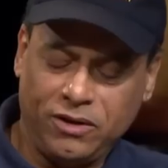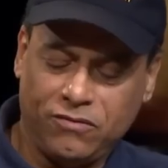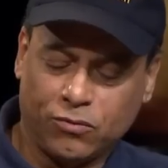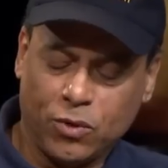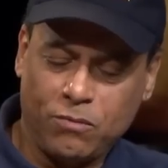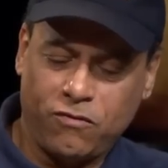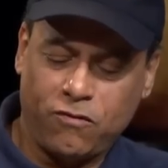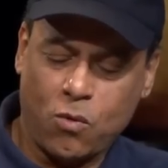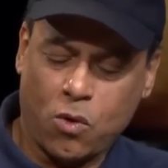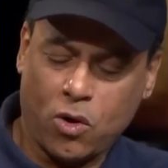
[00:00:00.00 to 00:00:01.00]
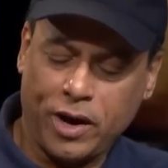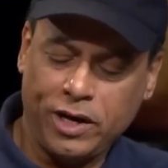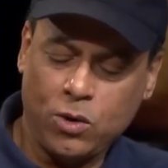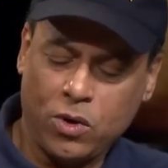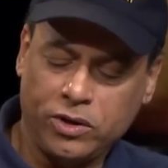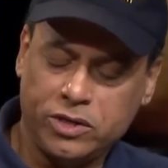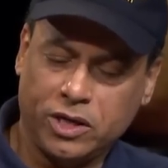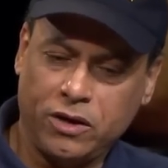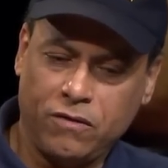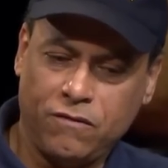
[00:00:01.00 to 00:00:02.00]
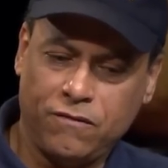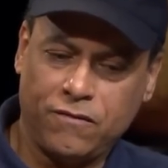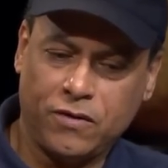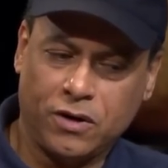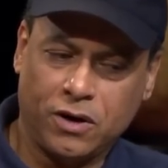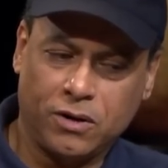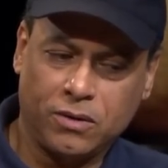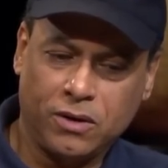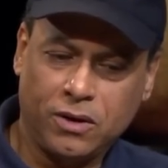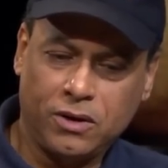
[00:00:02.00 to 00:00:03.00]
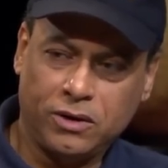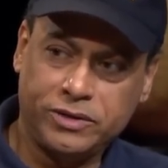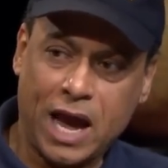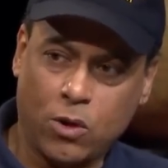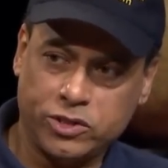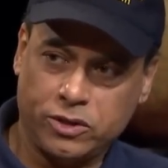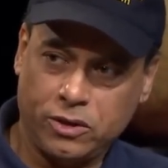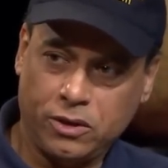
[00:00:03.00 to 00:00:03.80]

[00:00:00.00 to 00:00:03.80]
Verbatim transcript: leave room for anyone to give uh, doubt